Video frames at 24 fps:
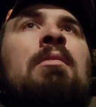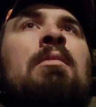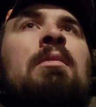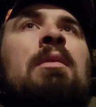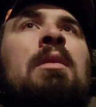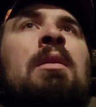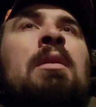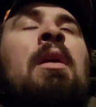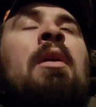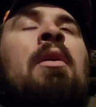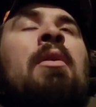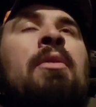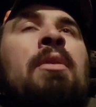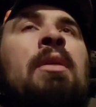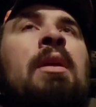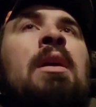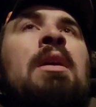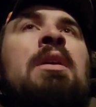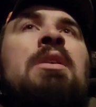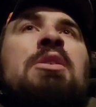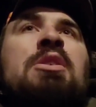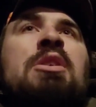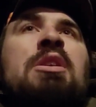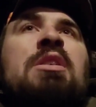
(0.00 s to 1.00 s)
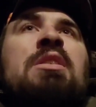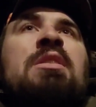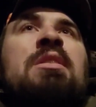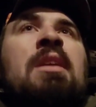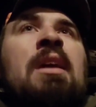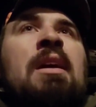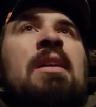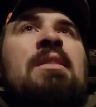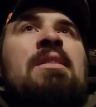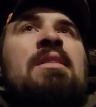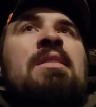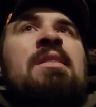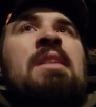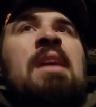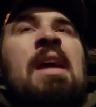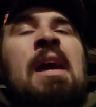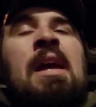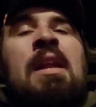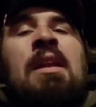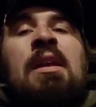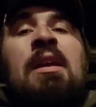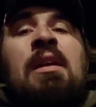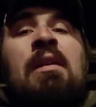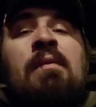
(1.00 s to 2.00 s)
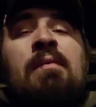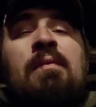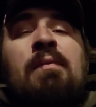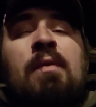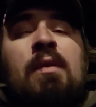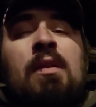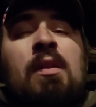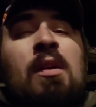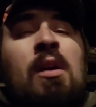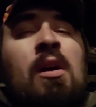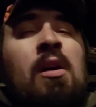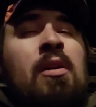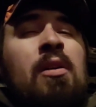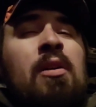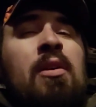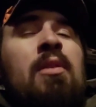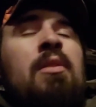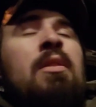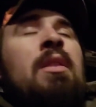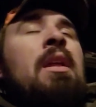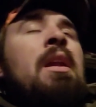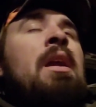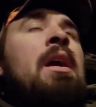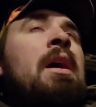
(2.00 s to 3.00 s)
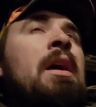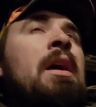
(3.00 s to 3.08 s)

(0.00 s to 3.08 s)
another thing is she stayed standing for longer than